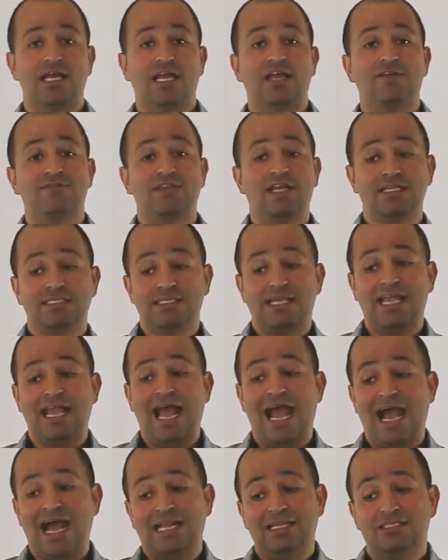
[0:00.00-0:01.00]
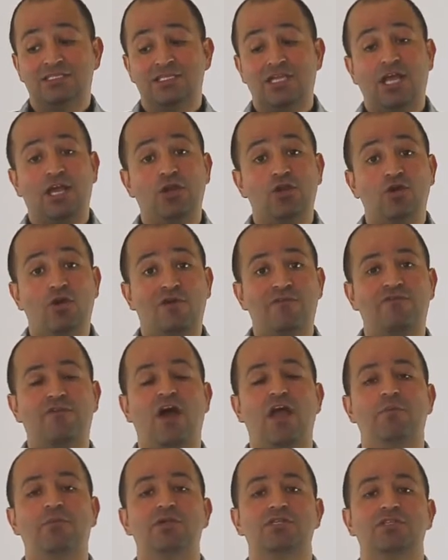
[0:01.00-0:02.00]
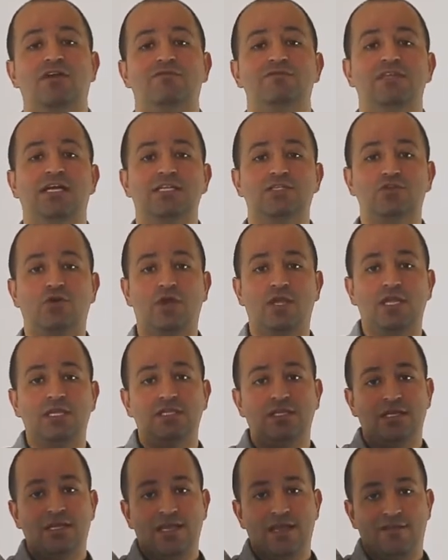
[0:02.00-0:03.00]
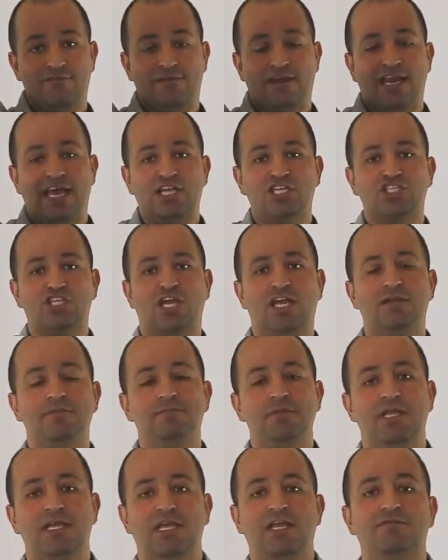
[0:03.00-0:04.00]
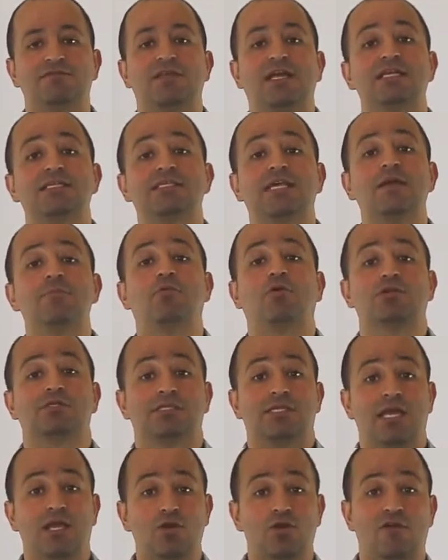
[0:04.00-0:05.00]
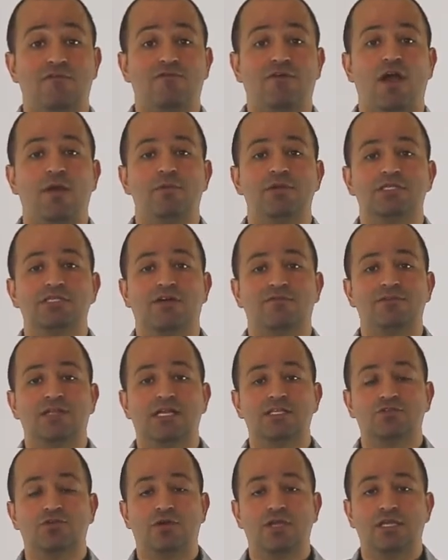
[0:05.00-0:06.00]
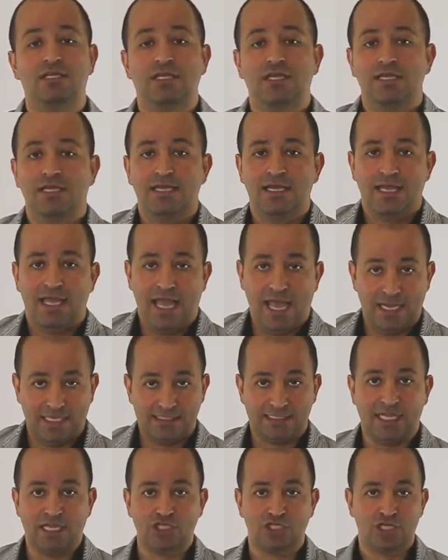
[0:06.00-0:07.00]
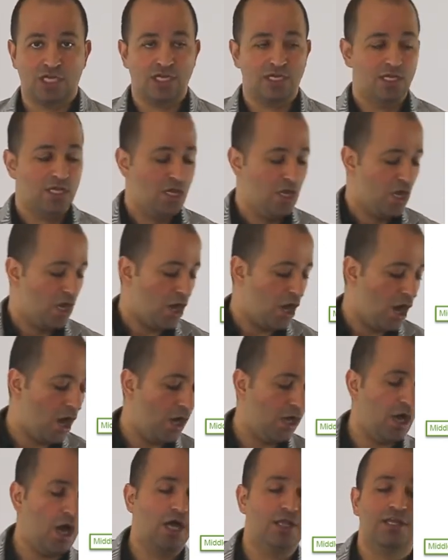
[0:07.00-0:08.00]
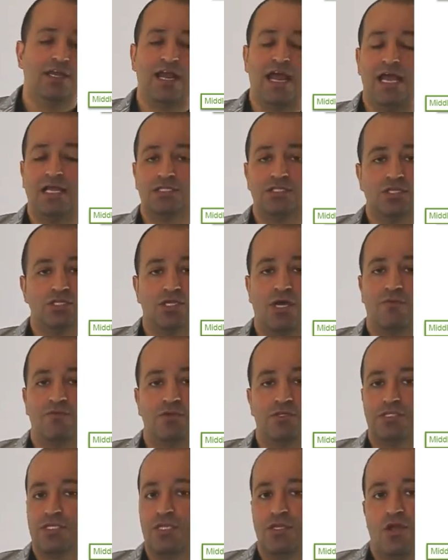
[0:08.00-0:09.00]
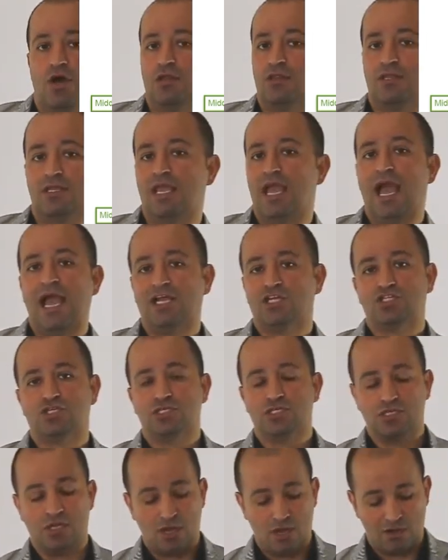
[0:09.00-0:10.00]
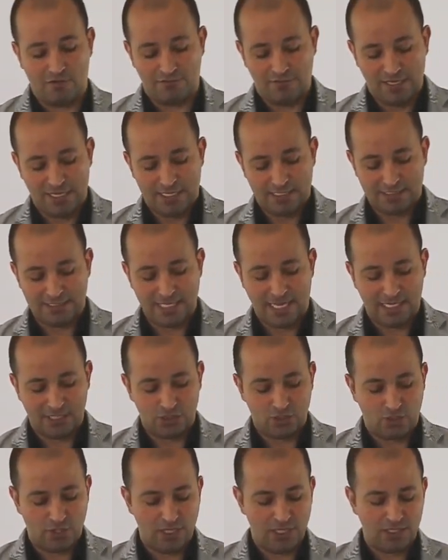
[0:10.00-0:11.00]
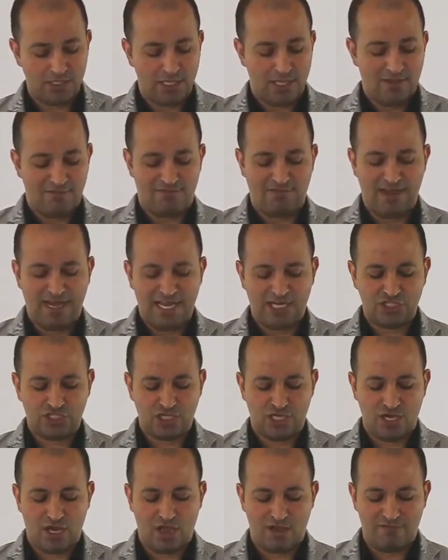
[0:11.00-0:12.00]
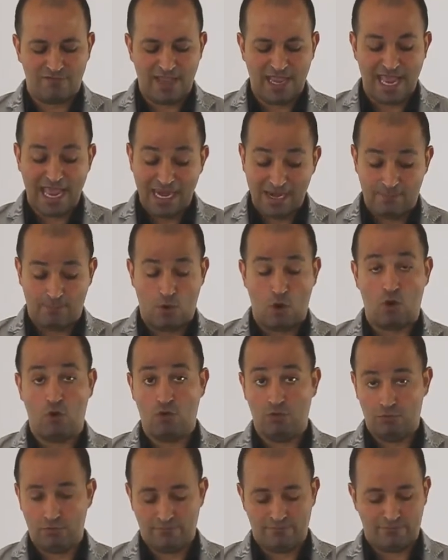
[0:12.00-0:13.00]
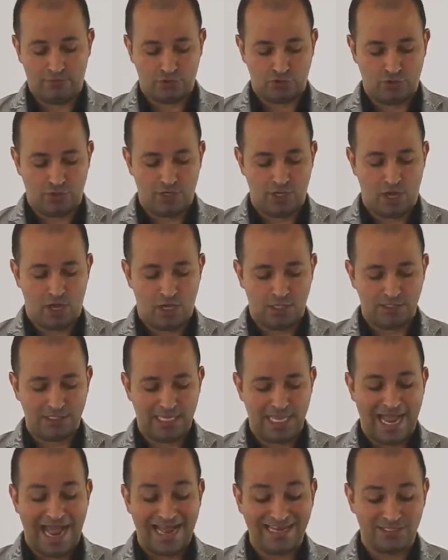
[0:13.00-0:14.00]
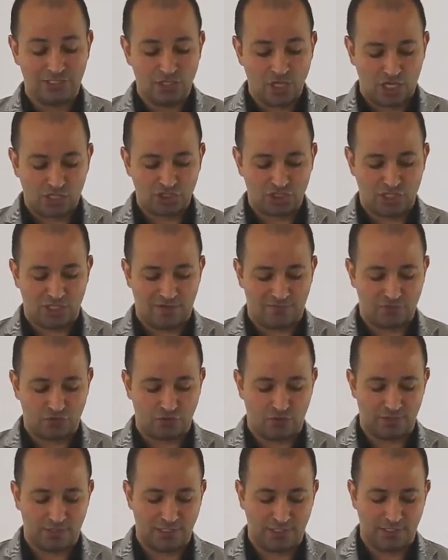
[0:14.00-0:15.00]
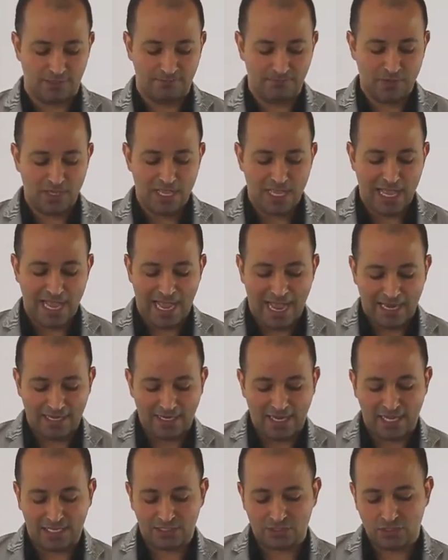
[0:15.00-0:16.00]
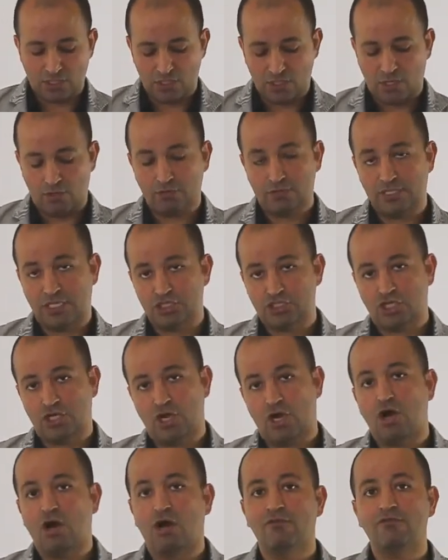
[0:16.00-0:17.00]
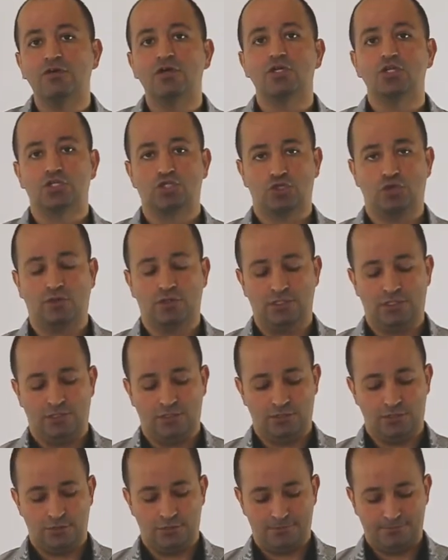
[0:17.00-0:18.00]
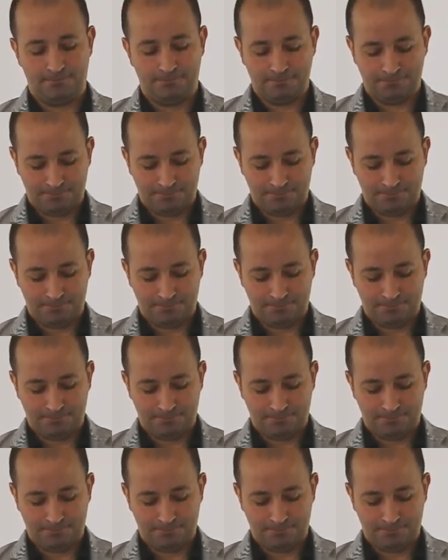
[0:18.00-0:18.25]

If they say anterior fibers of deltoid, flexion. If they say posterior fibers of deltoid, extension. other answers obviously not the actions of deltoid, flexion of elbow, for sure not, adduction of shoulder, and external rotation of shoulder.